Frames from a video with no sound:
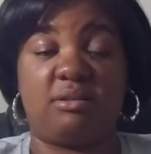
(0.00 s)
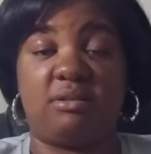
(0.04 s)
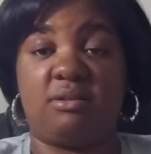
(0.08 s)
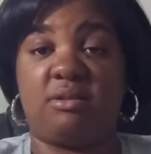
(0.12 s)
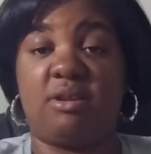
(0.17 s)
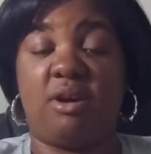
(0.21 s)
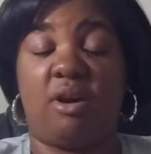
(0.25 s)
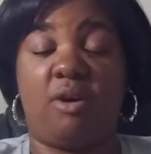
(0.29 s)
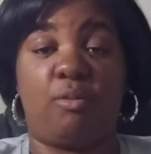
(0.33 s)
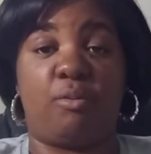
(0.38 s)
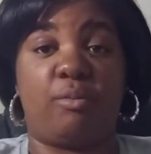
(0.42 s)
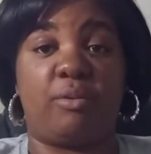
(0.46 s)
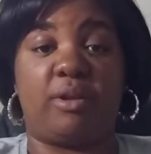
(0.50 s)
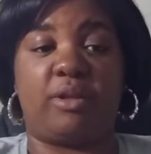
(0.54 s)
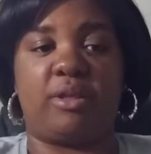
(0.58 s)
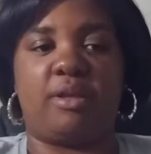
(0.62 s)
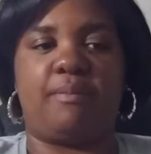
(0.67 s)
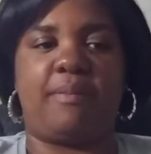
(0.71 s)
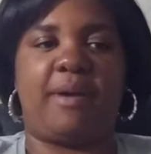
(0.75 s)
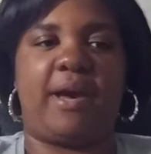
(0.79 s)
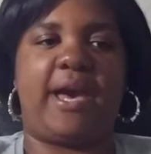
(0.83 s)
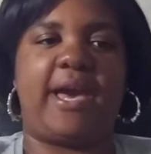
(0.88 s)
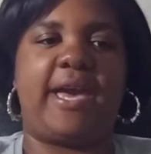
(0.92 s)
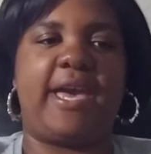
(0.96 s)
don't really
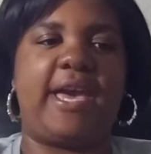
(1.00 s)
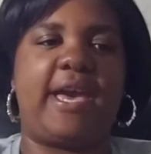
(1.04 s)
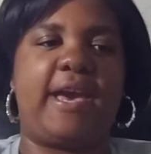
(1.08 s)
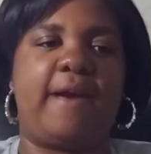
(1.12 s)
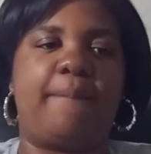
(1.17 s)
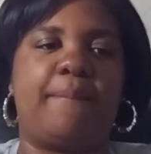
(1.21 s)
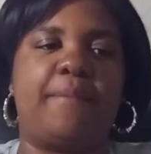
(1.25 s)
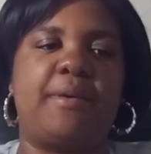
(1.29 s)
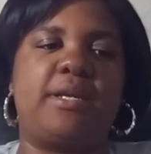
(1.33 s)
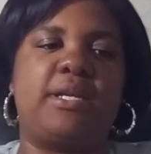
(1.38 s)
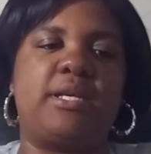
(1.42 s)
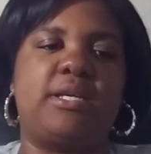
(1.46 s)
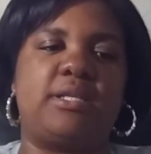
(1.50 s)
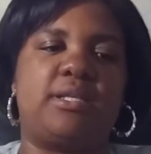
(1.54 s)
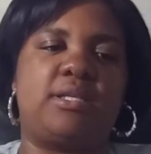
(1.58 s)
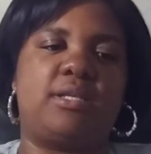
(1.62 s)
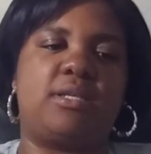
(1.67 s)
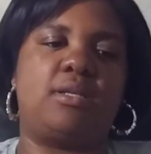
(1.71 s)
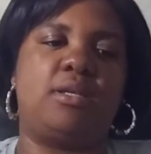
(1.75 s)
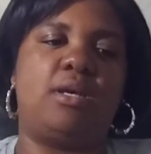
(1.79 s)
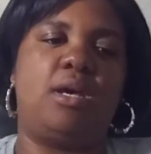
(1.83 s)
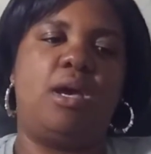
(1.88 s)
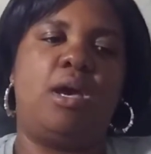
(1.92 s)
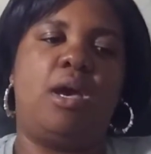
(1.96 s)
buy
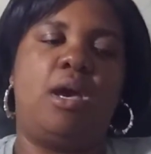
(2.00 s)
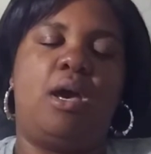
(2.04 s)
happiness.